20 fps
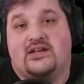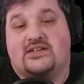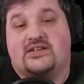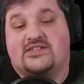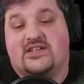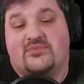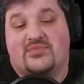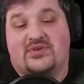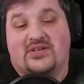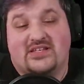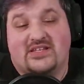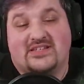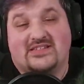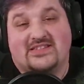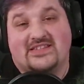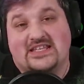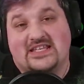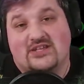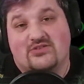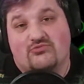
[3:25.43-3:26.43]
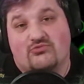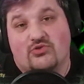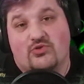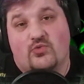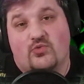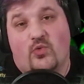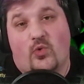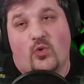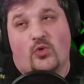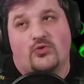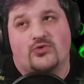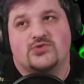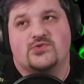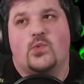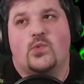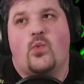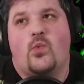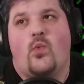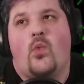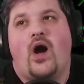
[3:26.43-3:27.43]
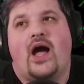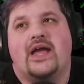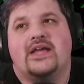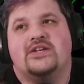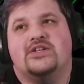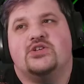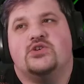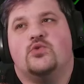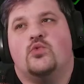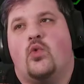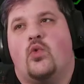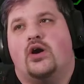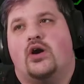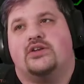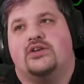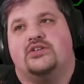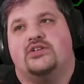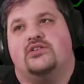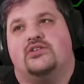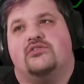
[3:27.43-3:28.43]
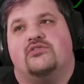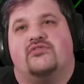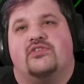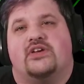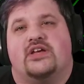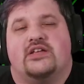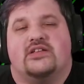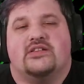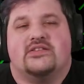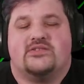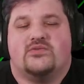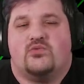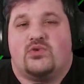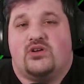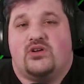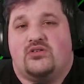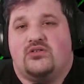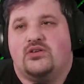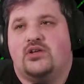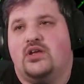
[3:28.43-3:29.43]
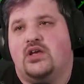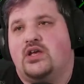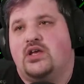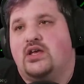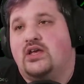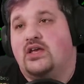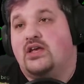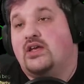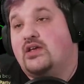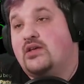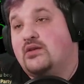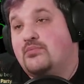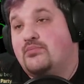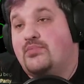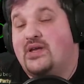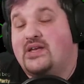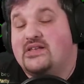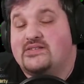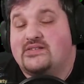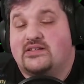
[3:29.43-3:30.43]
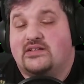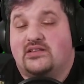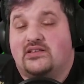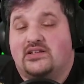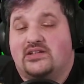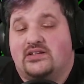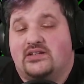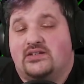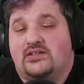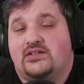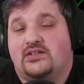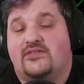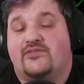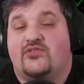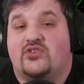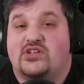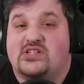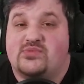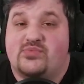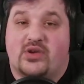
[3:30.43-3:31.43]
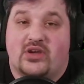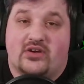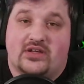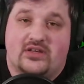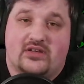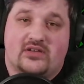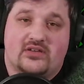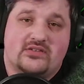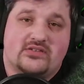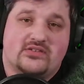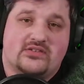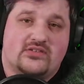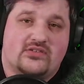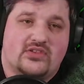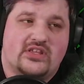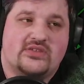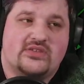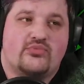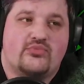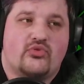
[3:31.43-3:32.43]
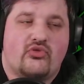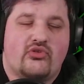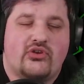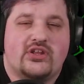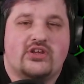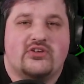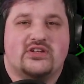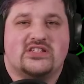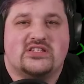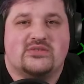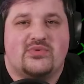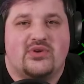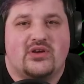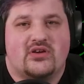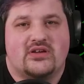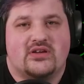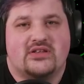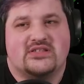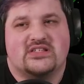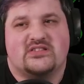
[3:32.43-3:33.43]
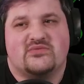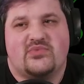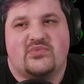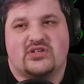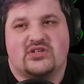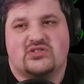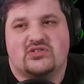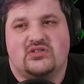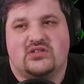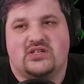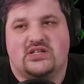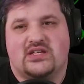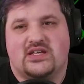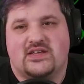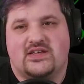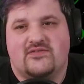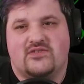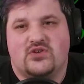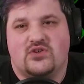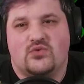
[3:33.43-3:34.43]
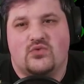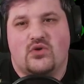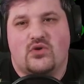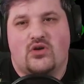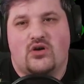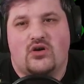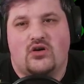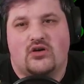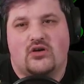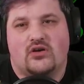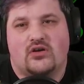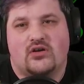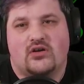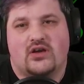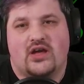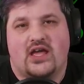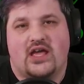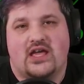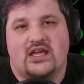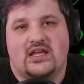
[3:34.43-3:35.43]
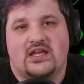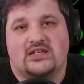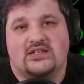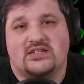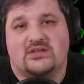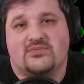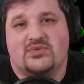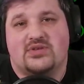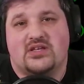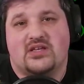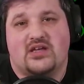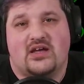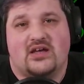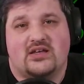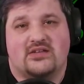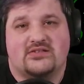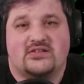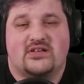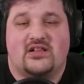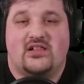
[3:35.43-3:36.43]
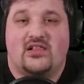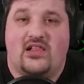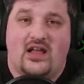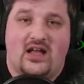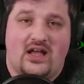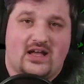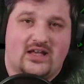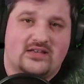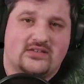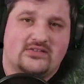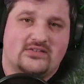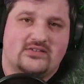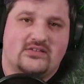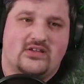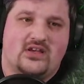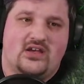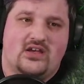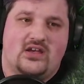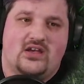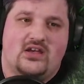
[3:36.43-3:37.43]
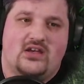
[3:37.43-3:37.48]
Next up is the rewards. Why do you want to do fates? Well, basically for experience. That's pretty good experience, especially if you are a DPS class.